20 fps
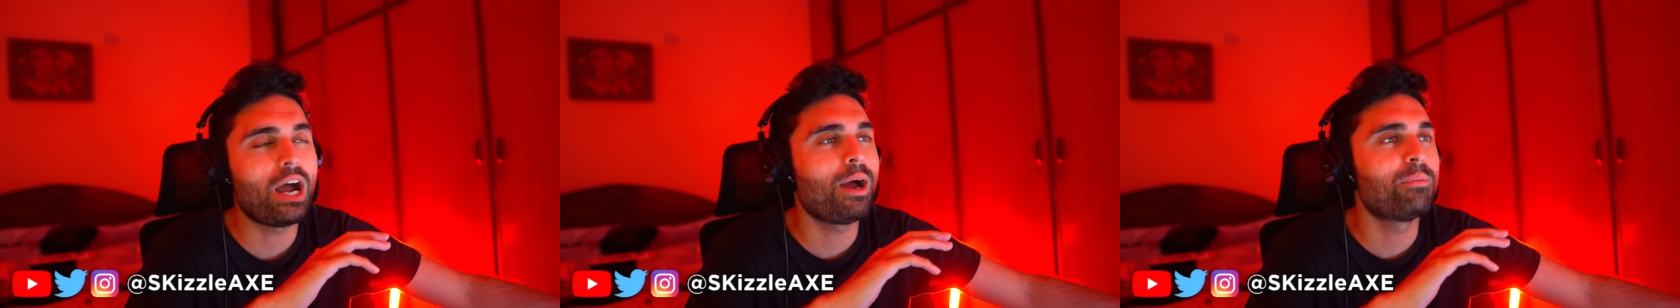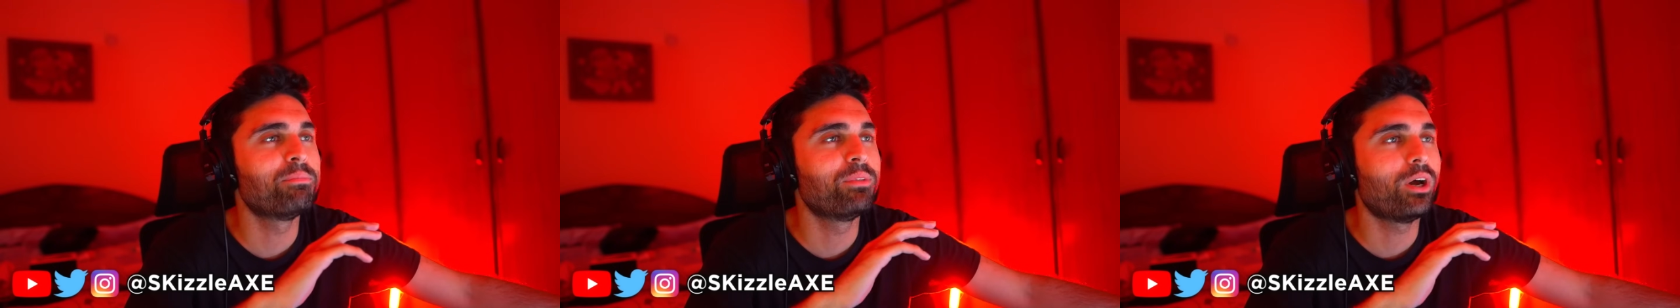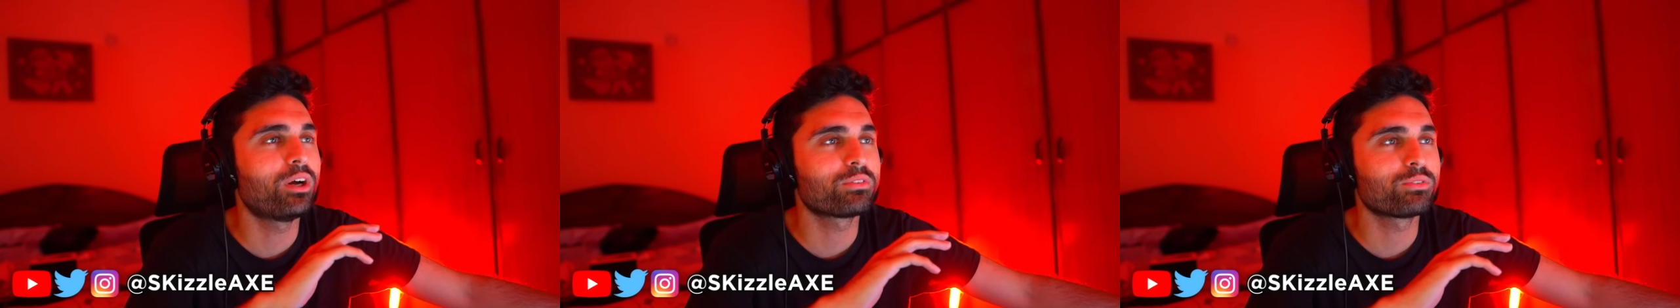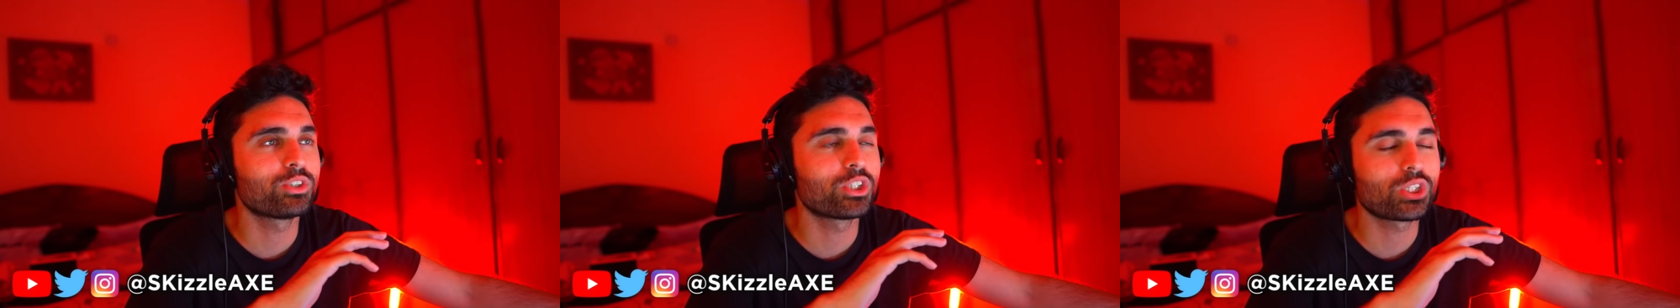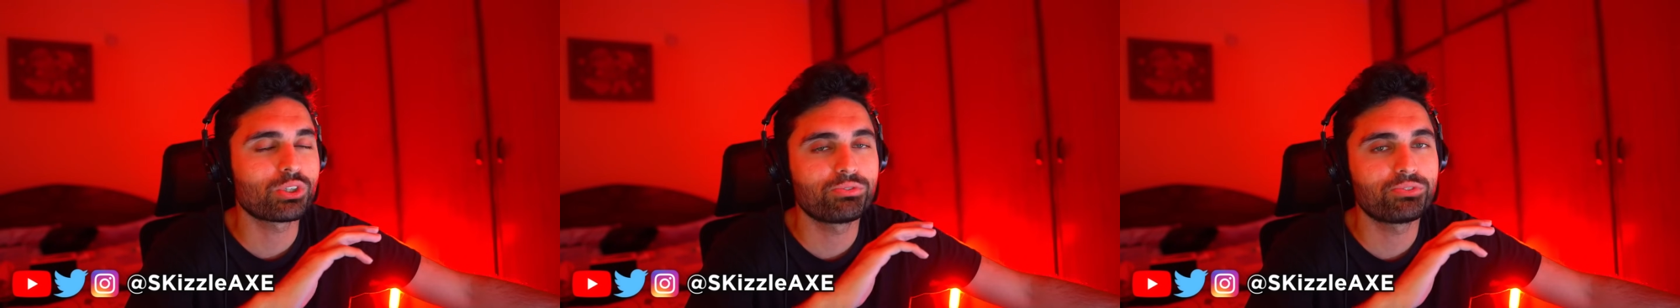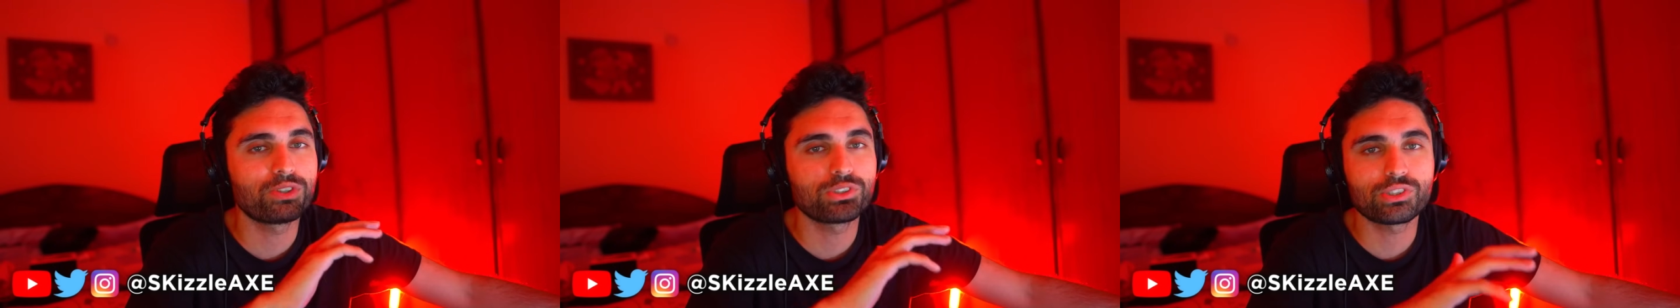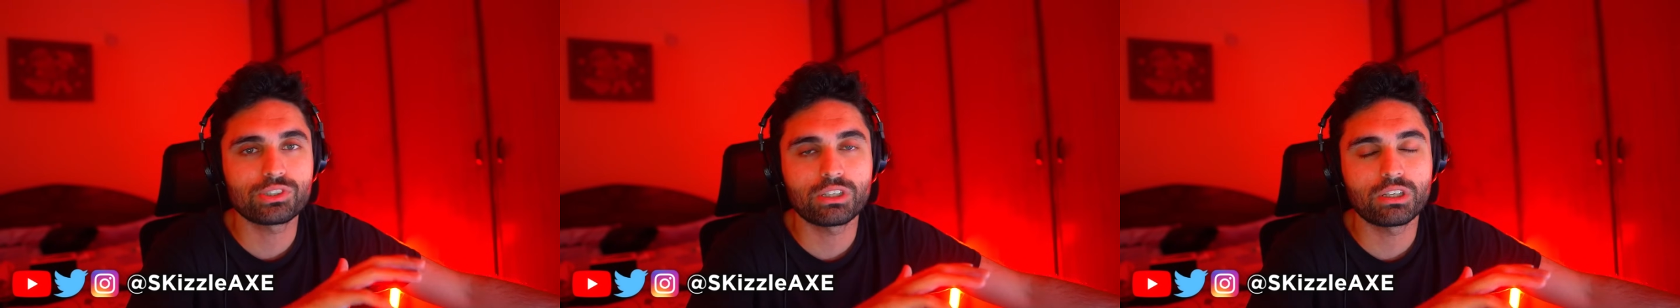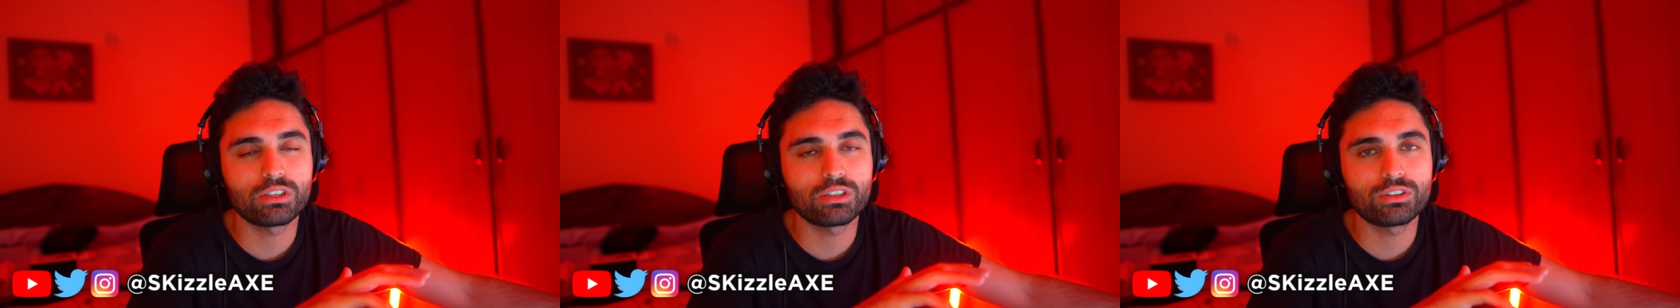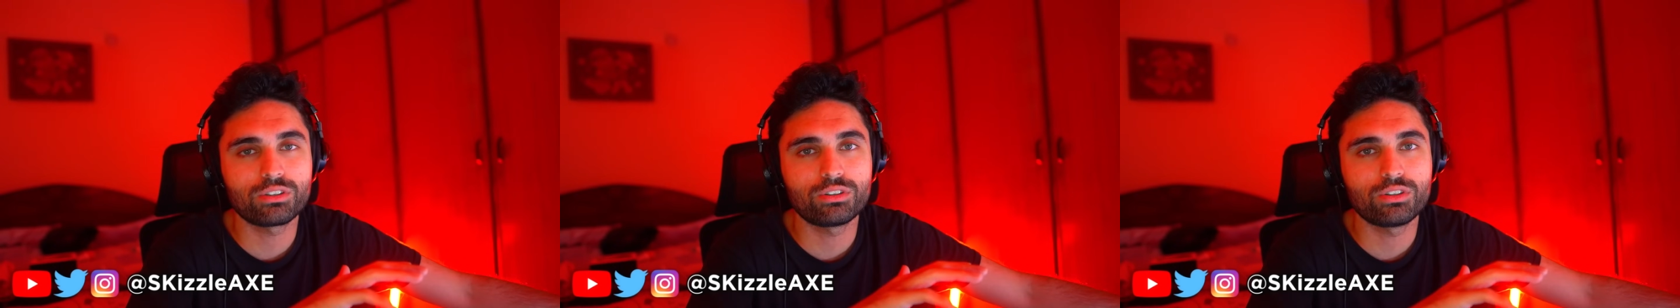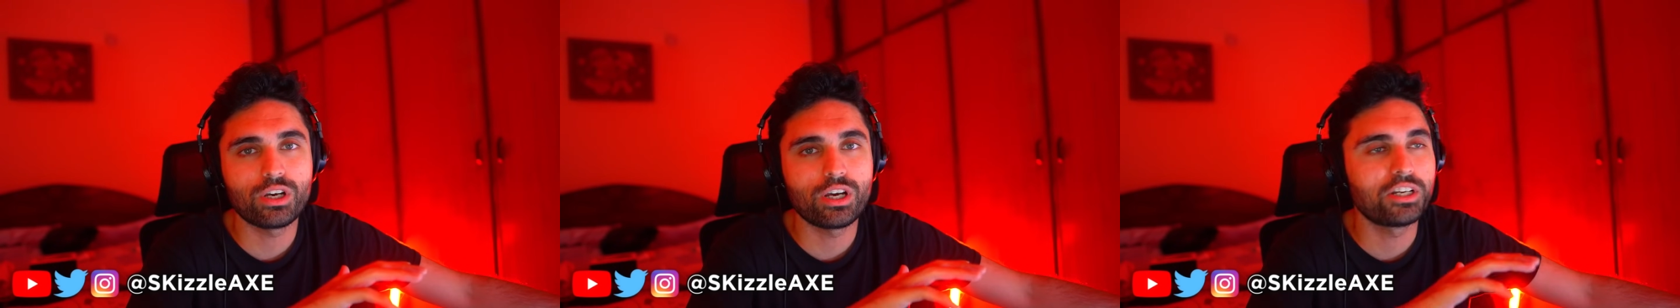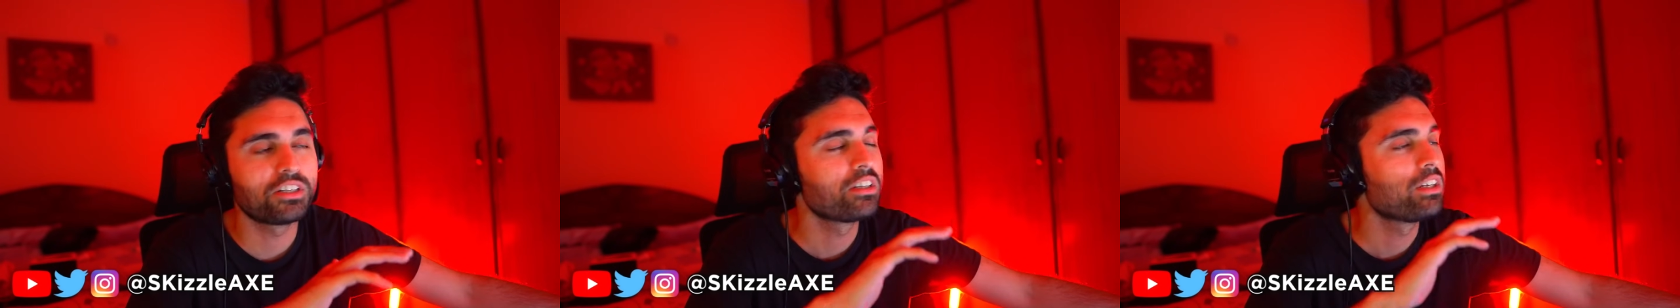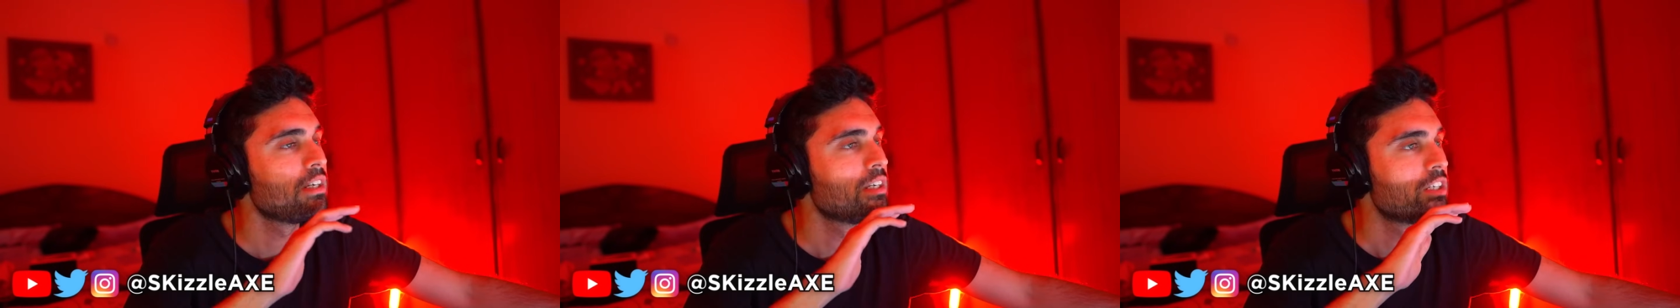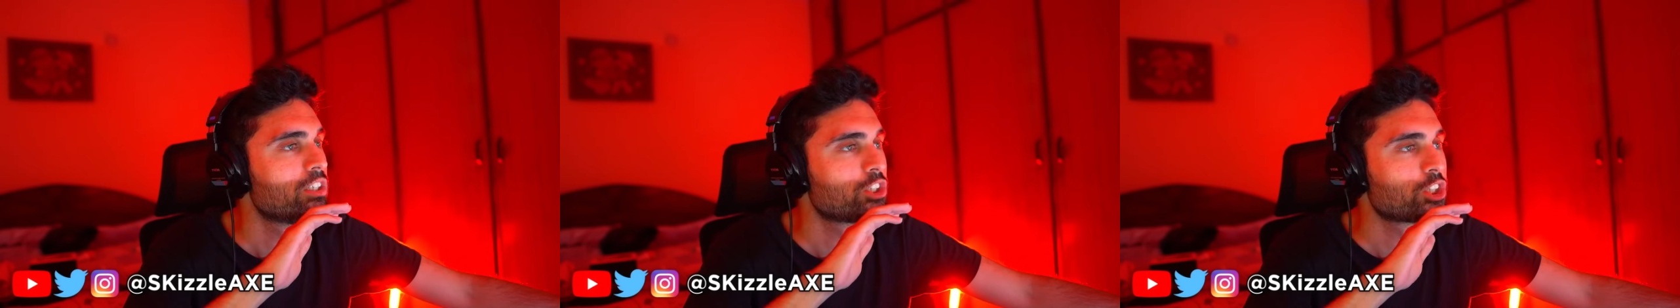I'm not even sure if you've seen it or not.